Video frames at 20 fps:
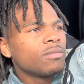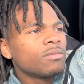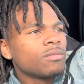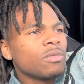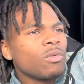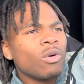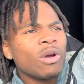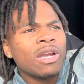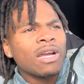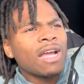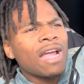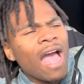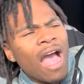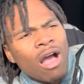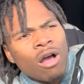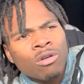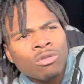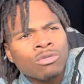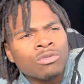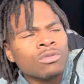with
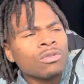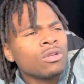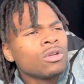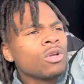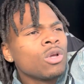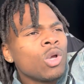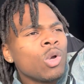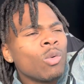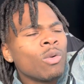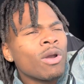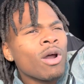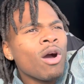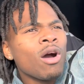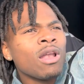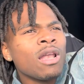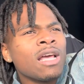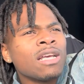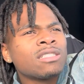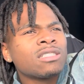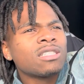accounting, with all
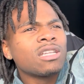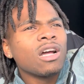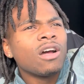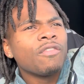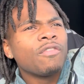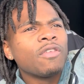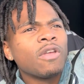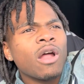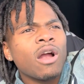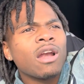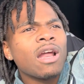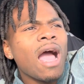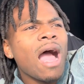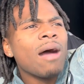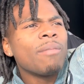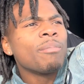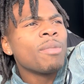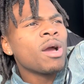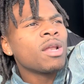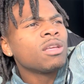that stuff, learning how
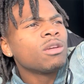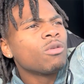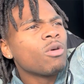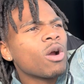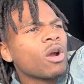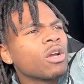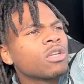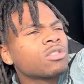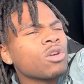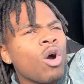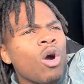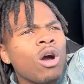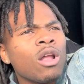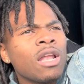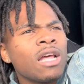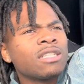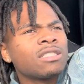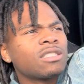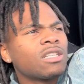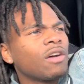money works, all
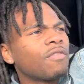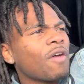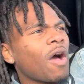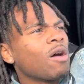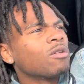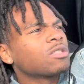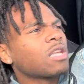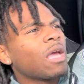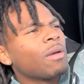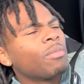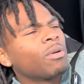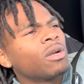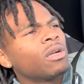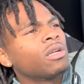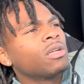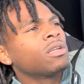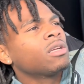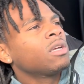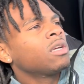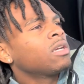that stuff, I was able
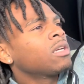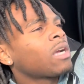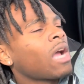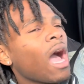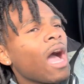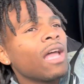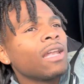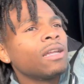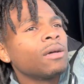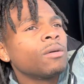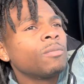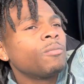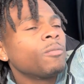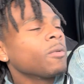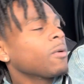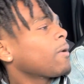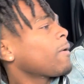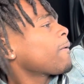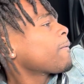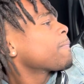to kind
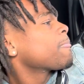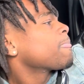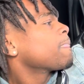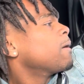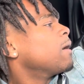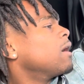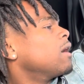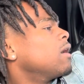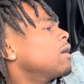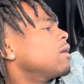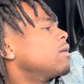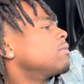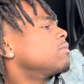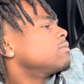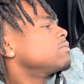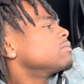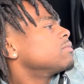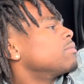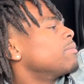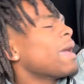of
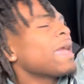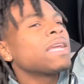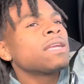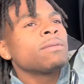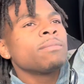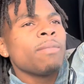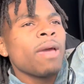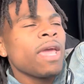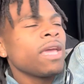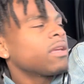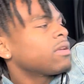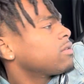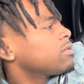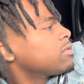make